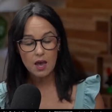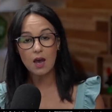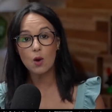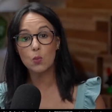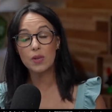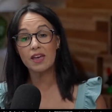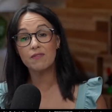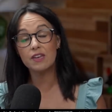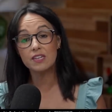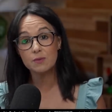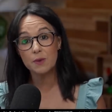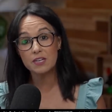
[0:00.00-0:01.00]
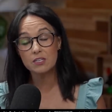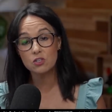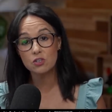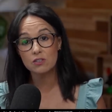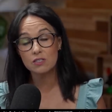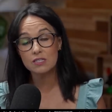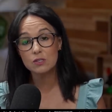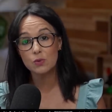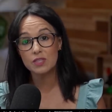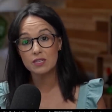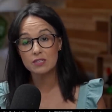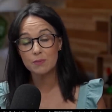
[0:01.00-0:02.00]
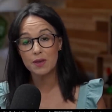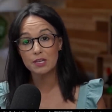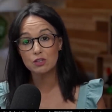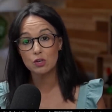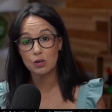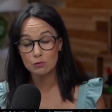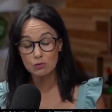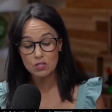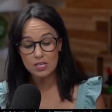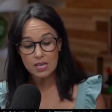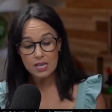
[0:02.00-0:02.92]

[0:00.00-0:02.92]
Uh, we have independent journalist with us, Mike Jones.